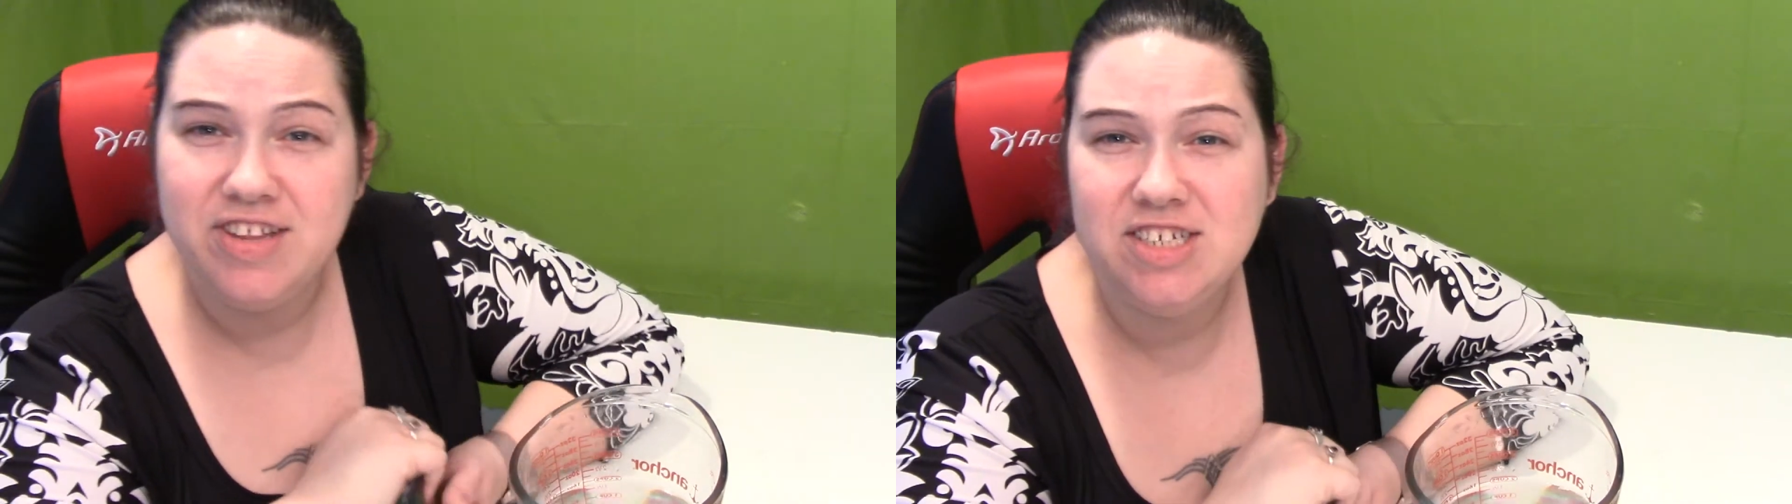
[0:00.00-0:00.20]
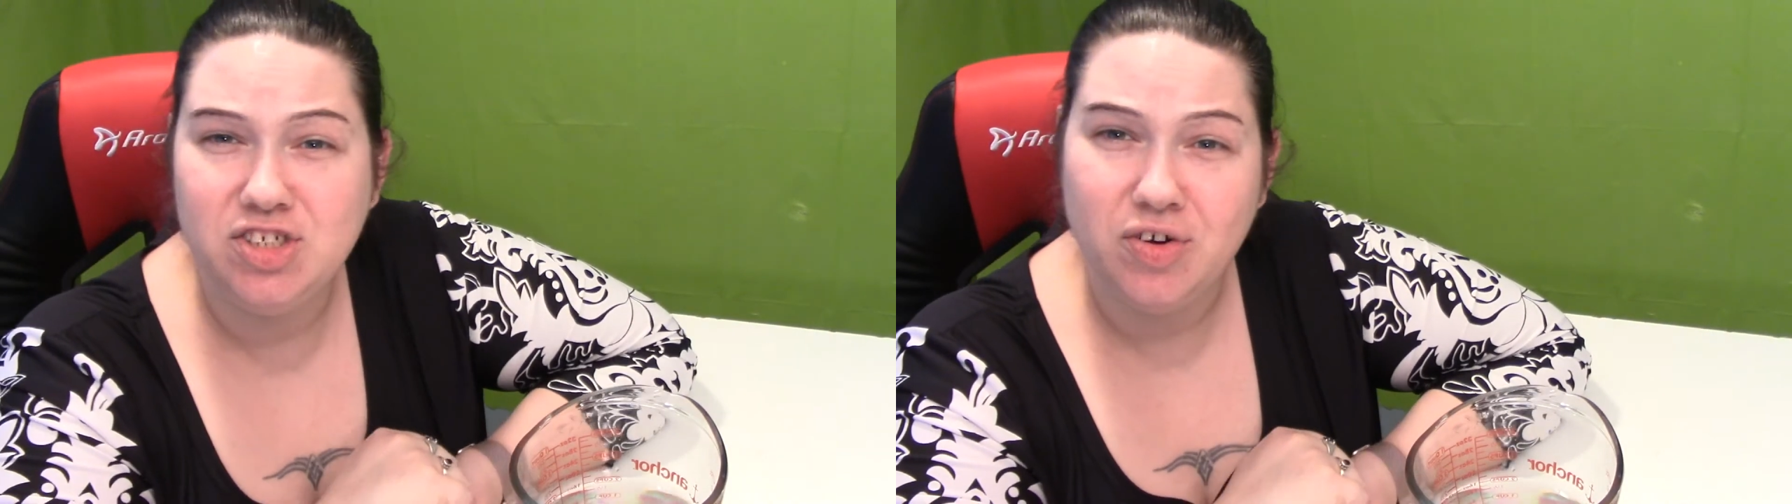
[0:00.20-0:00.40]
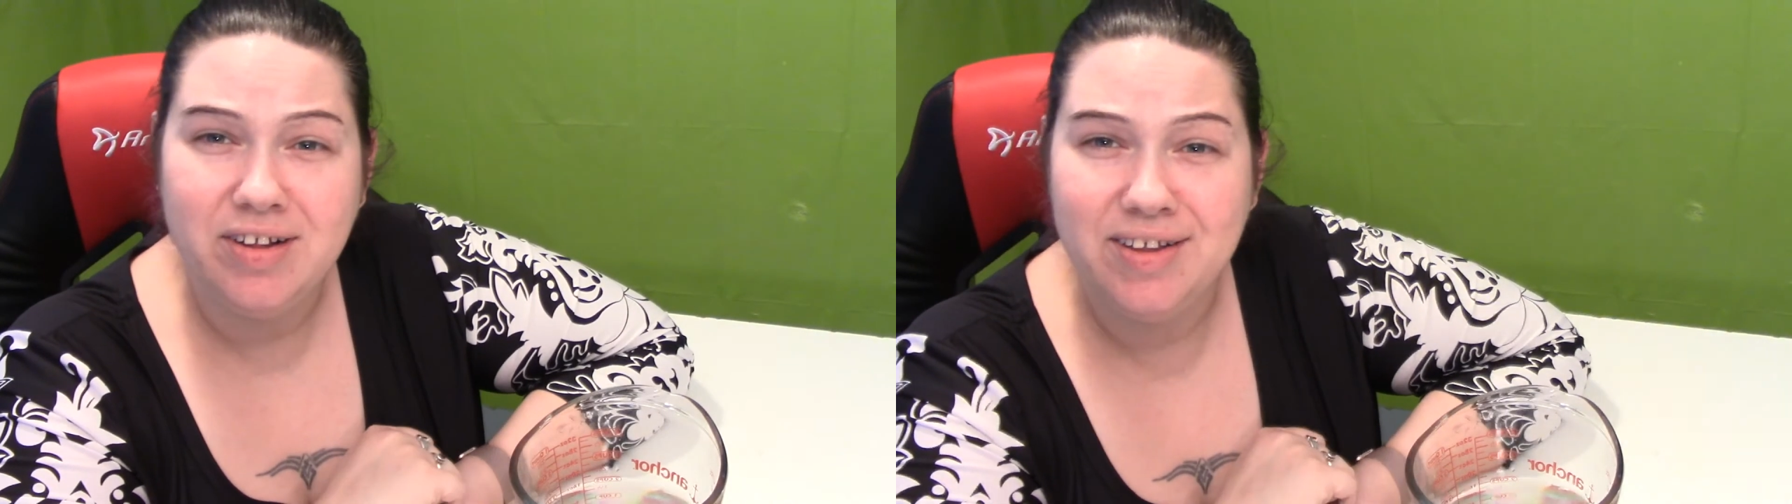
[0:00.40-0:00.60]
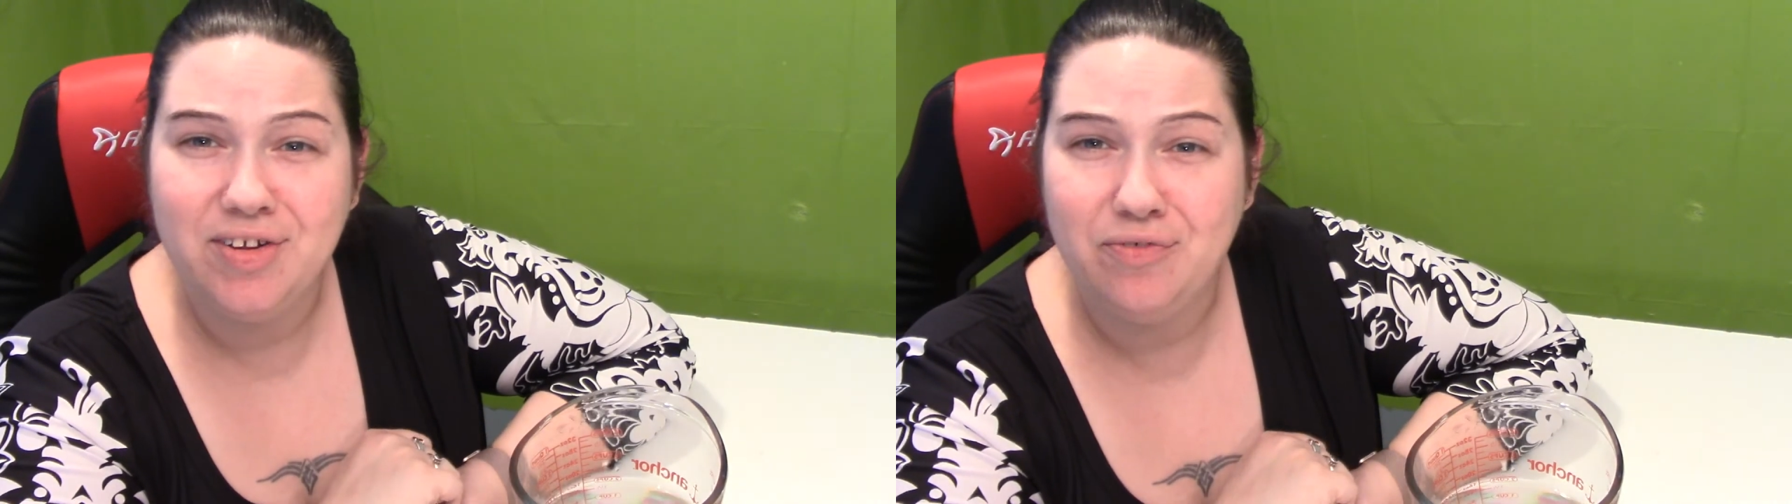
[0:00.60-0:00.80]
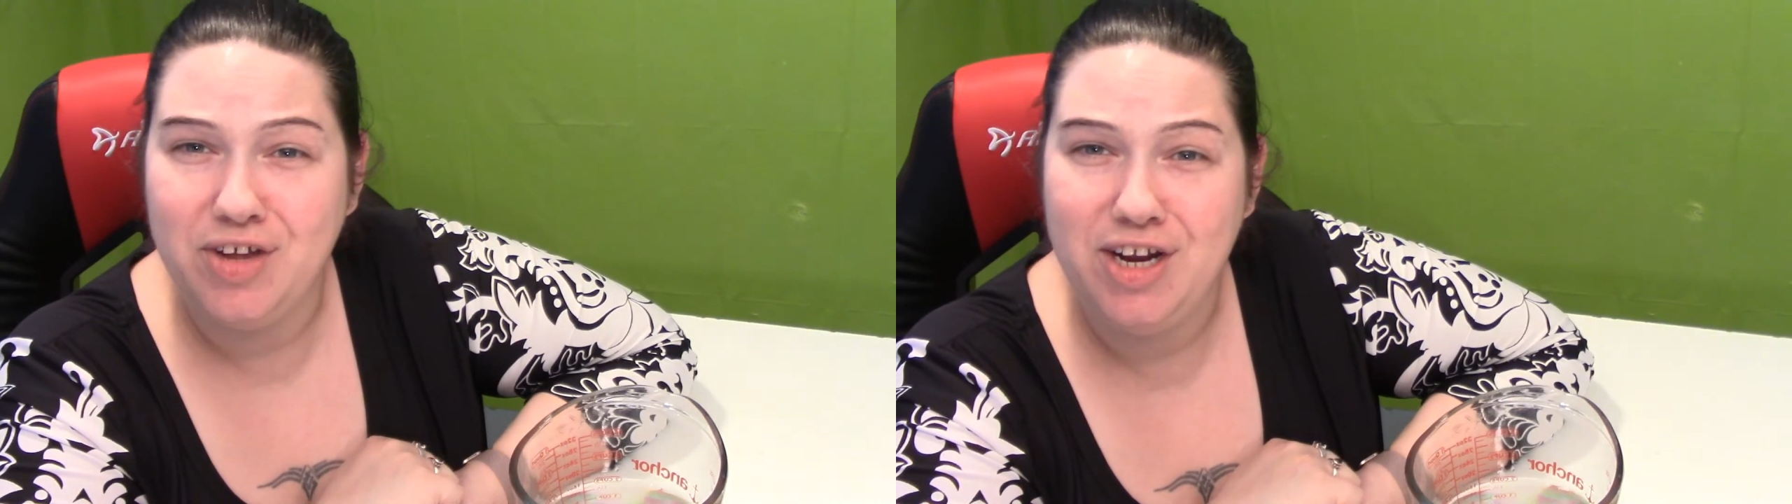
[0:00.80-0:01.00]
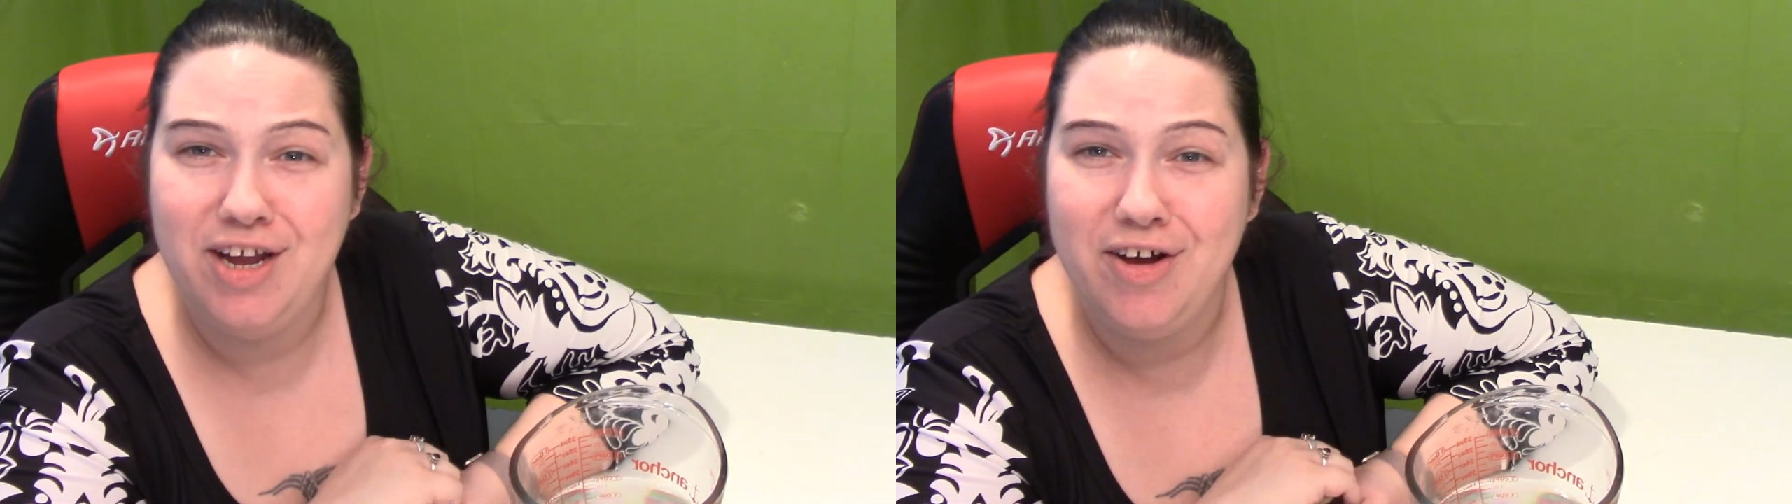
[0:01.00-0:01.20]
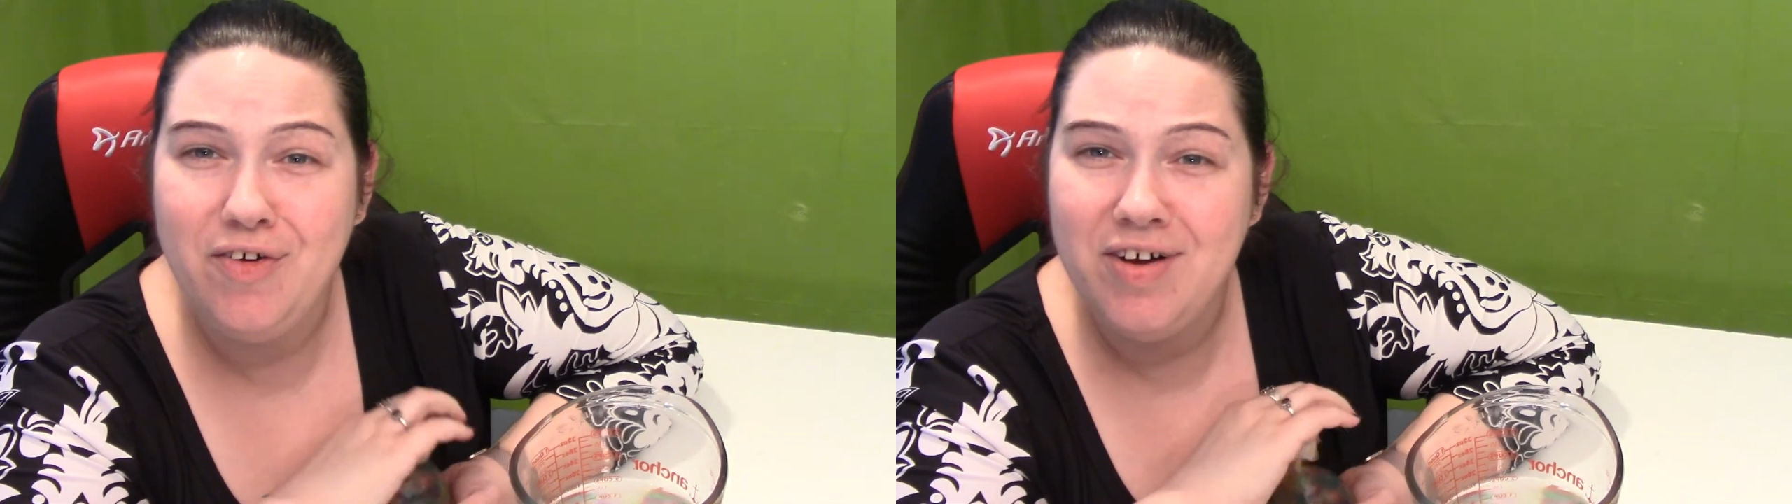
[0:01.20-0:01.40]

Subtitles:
this short little video.